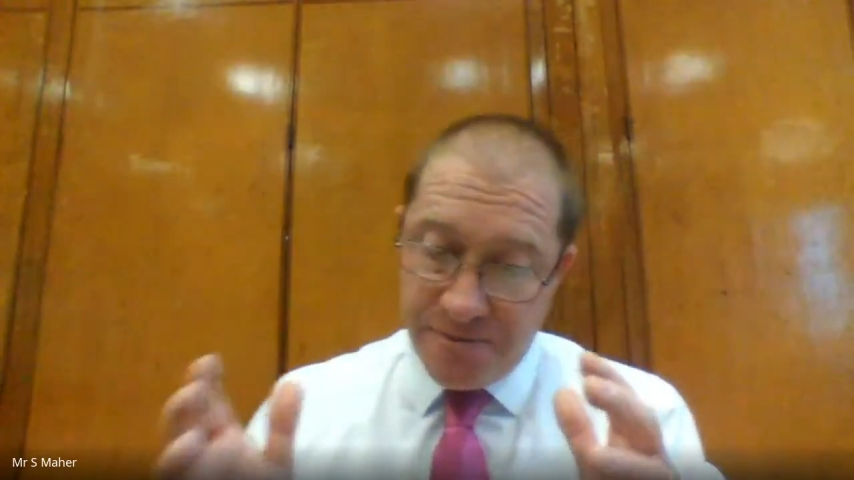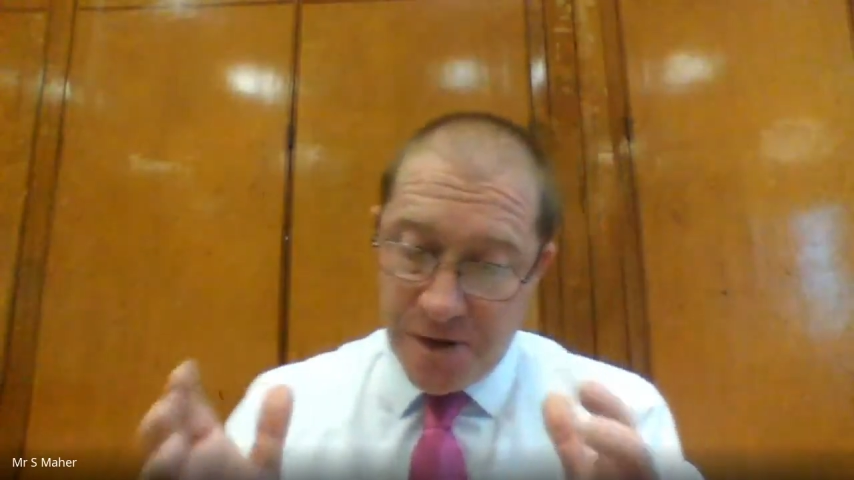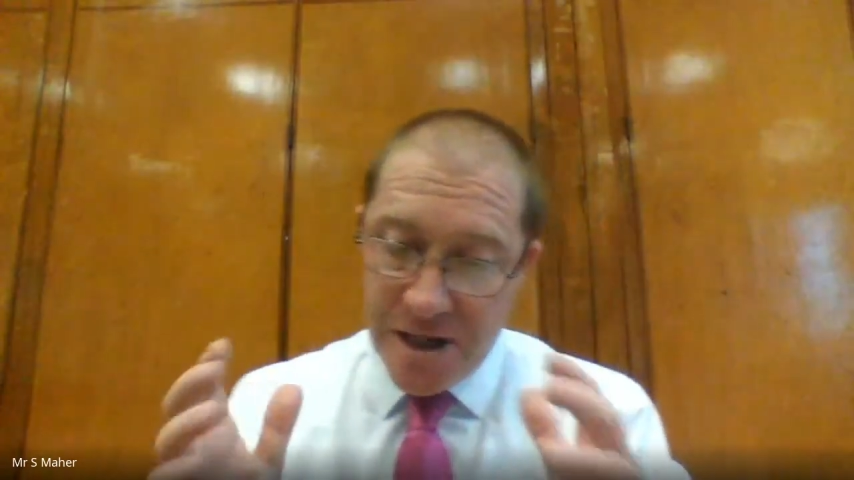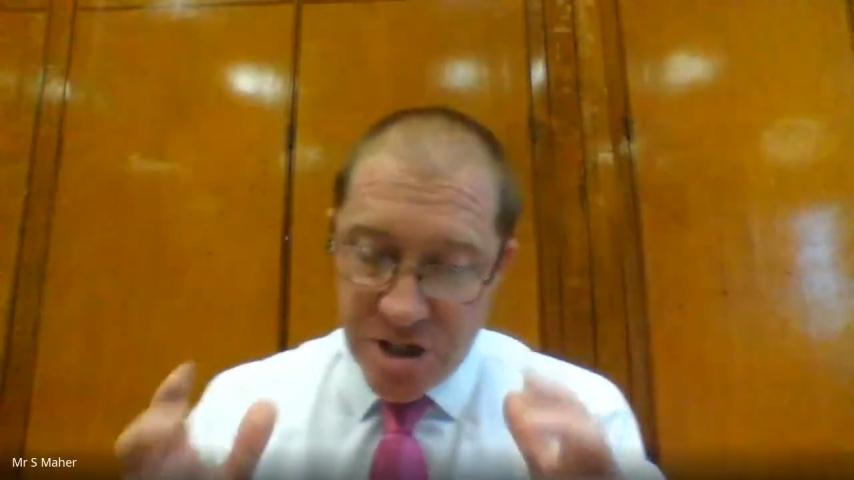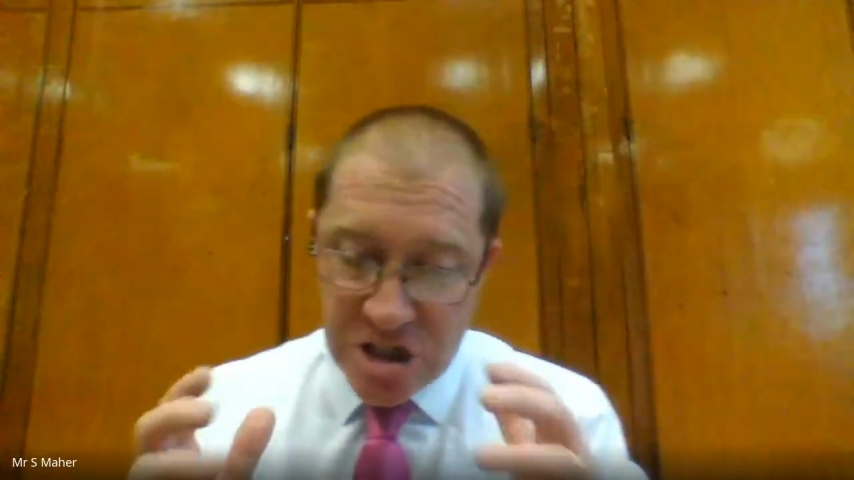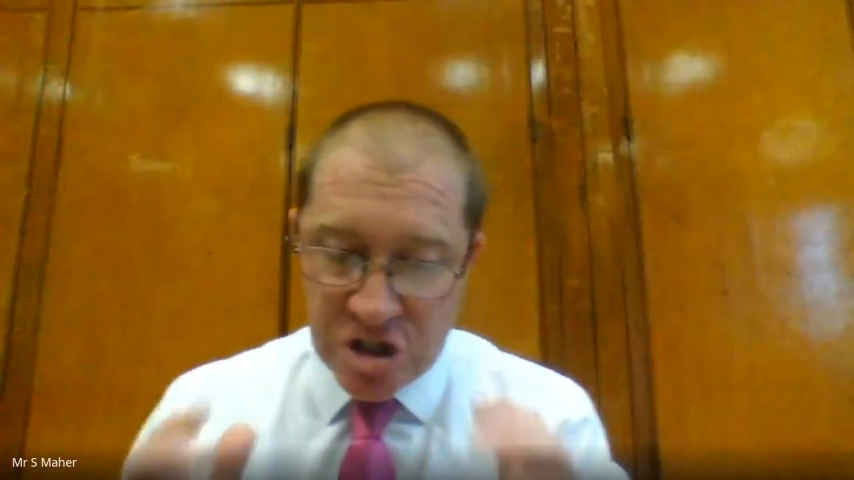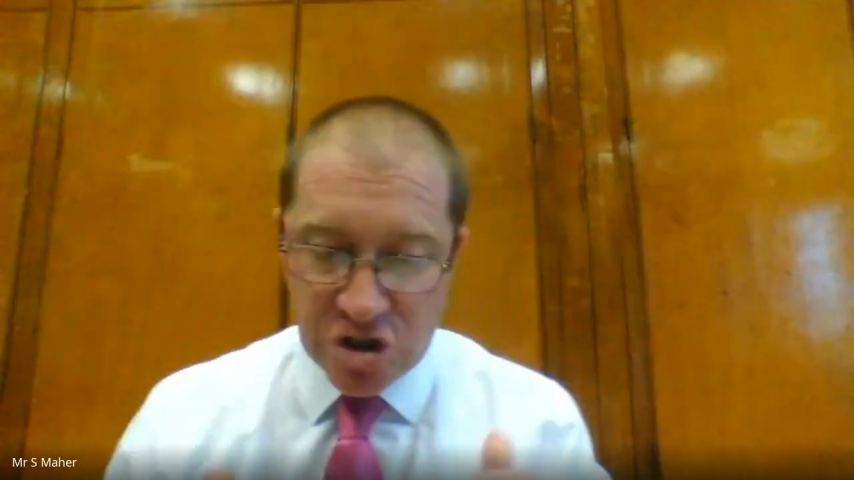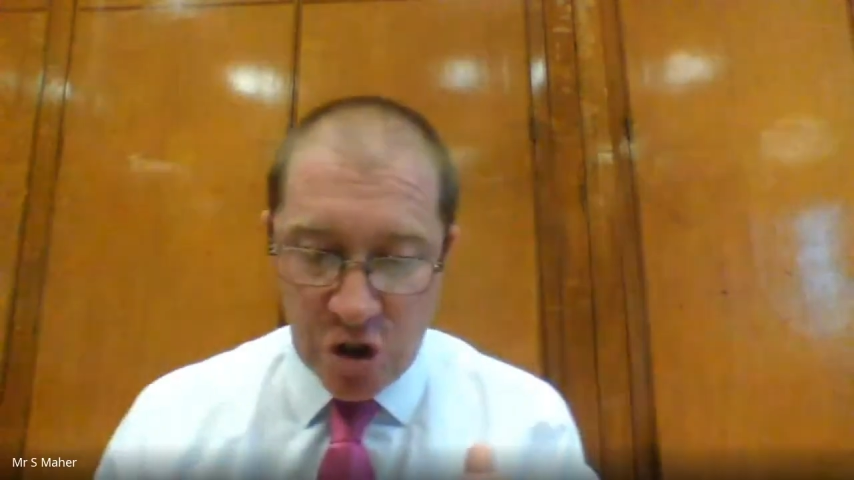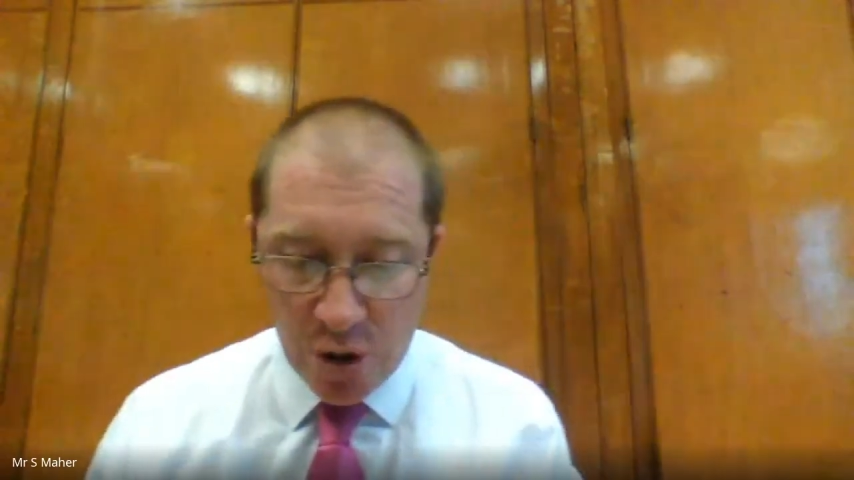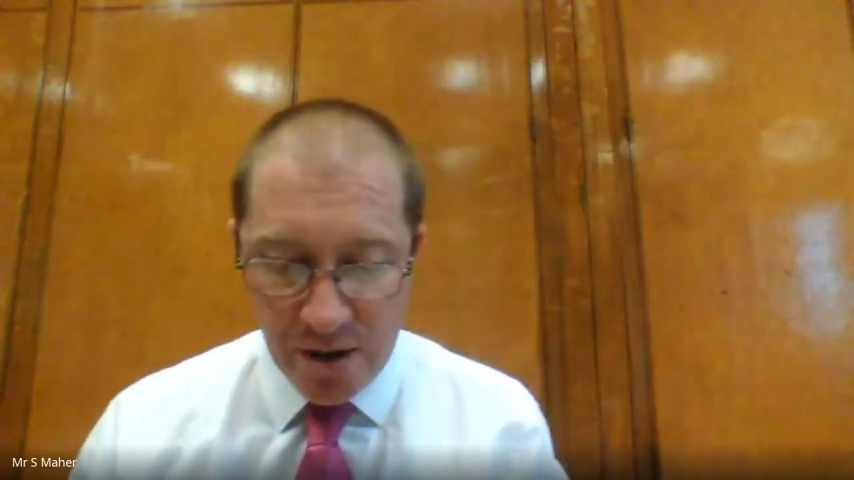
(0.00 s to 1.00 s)
flinty
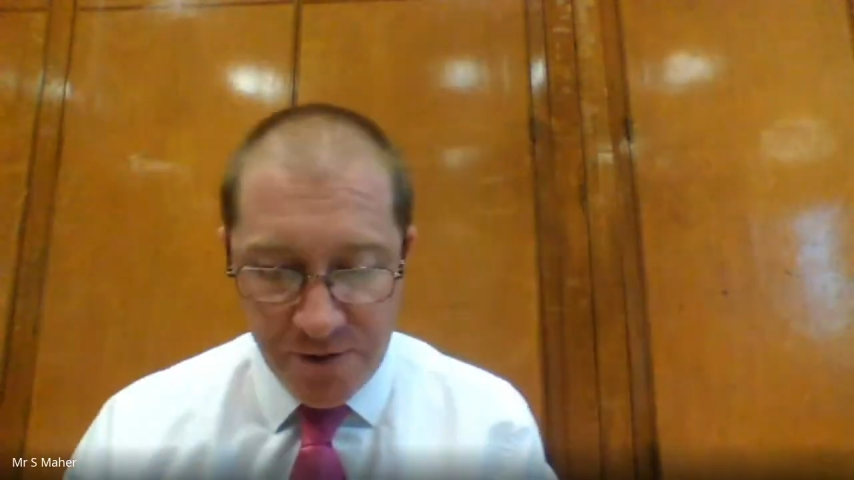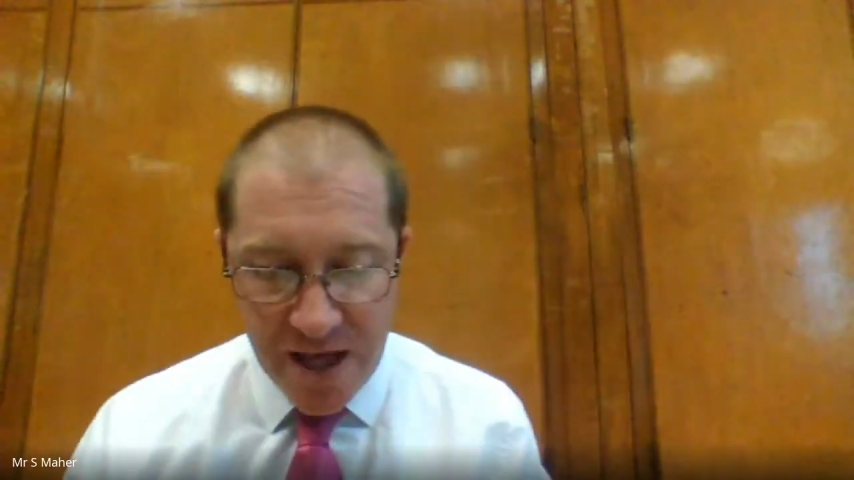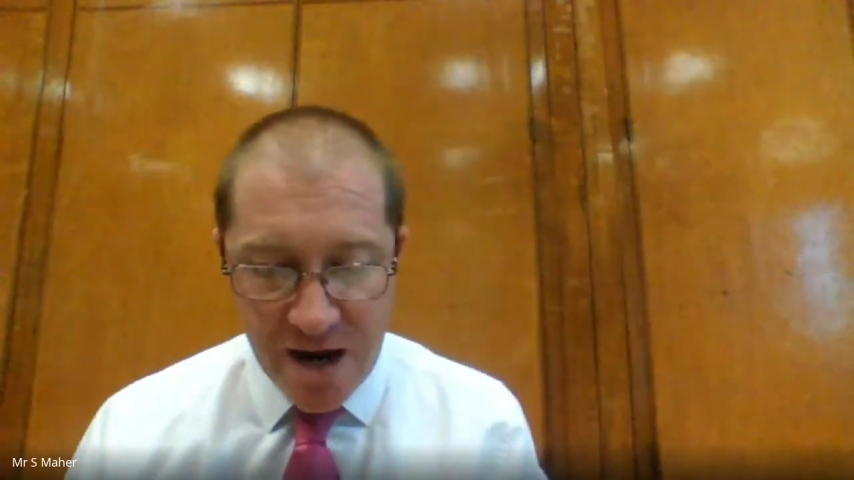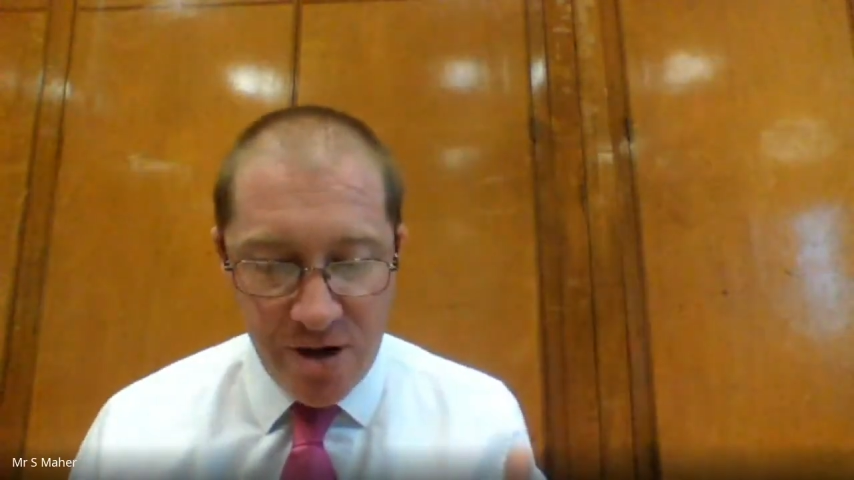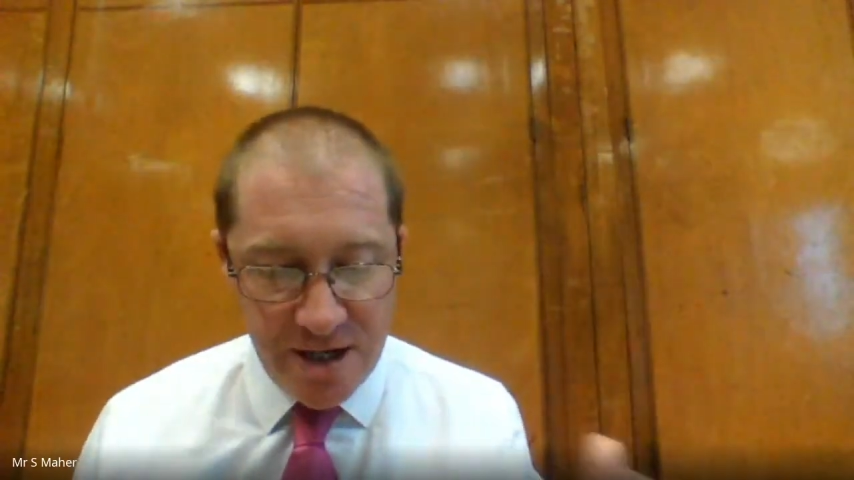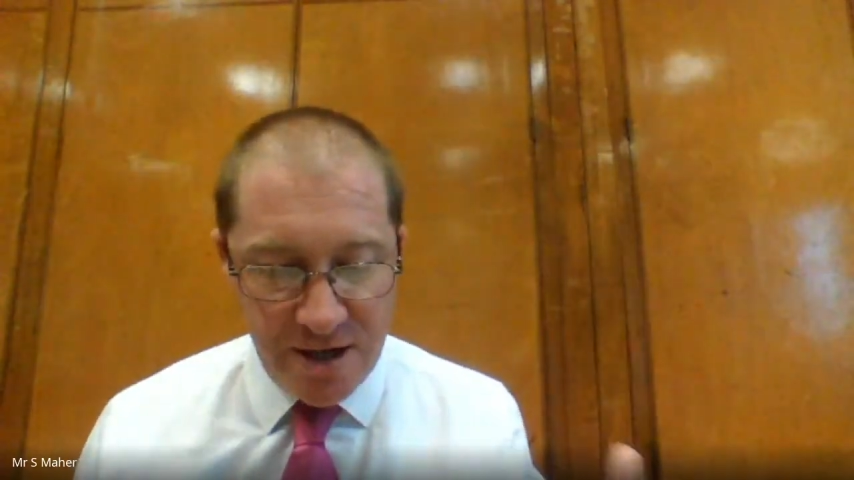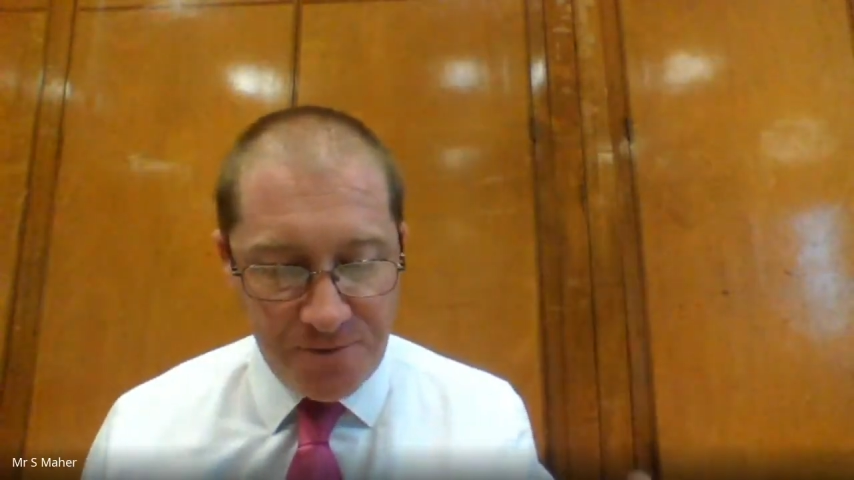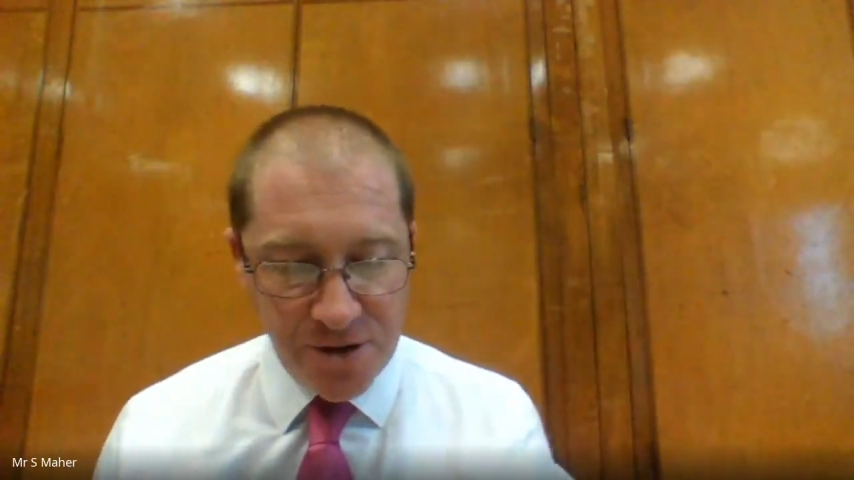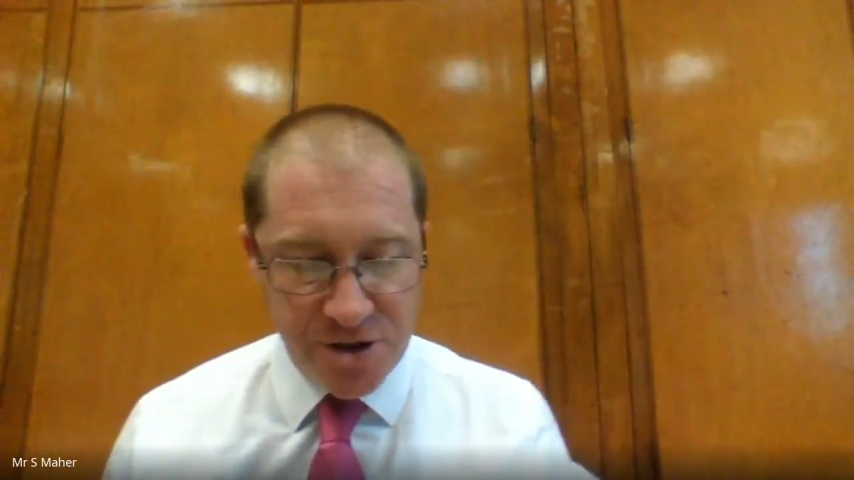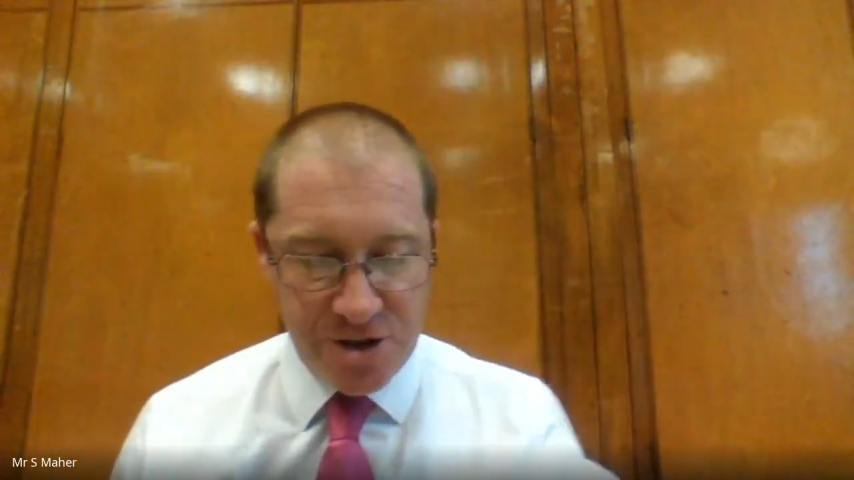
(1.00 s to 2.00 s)
soil of their
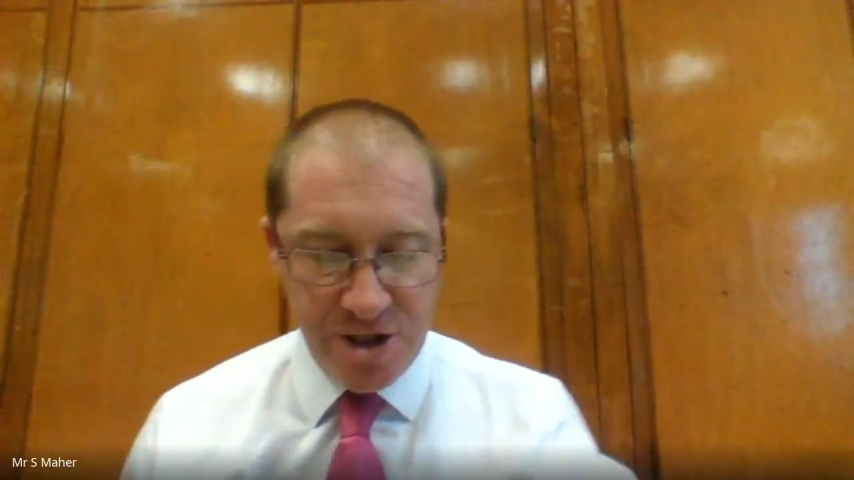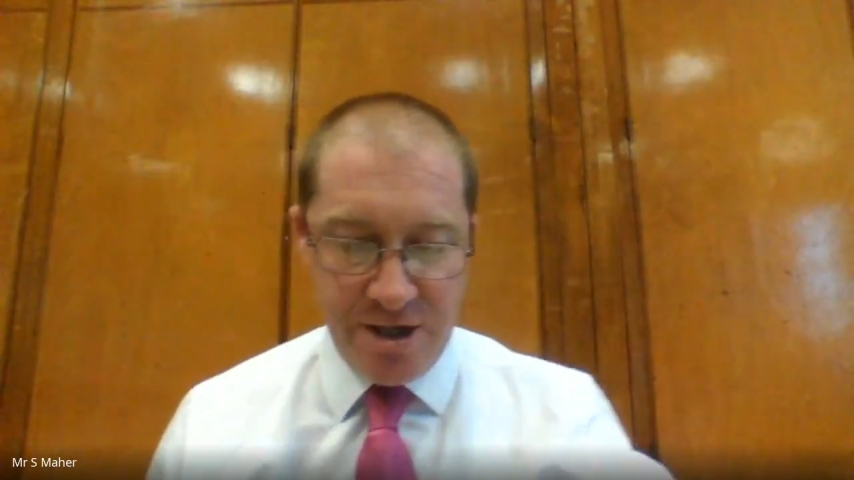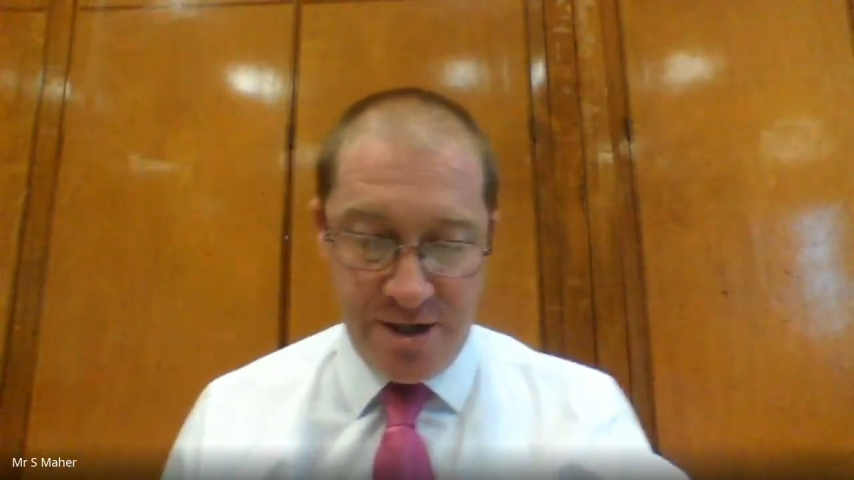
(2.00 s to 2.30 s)
indifference,